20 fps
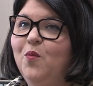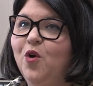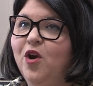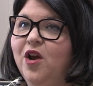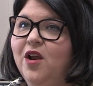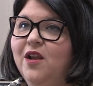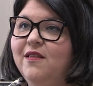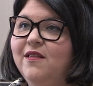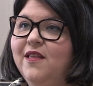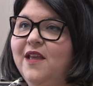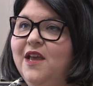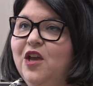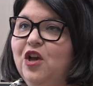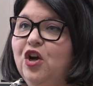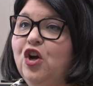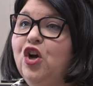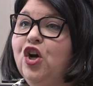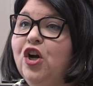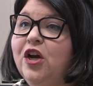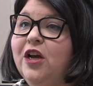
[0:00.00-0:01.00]
we're going to see
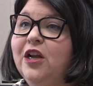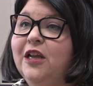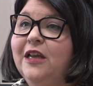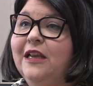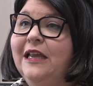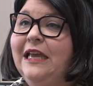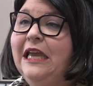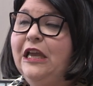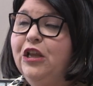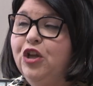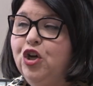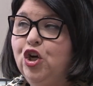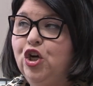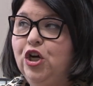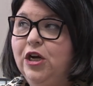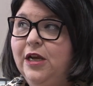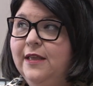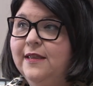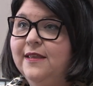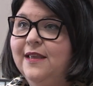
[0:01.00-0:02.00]
inc- an
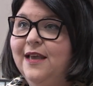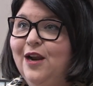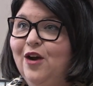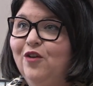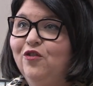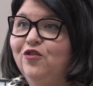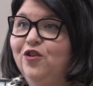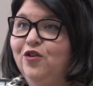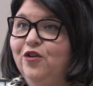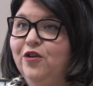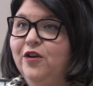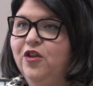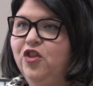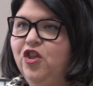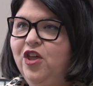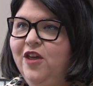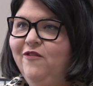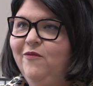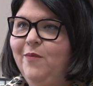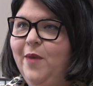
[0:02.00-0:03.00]
increase in our student
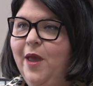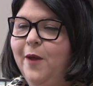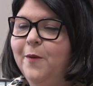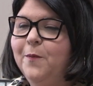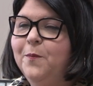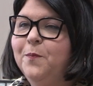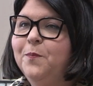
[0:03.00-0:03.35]
achievement.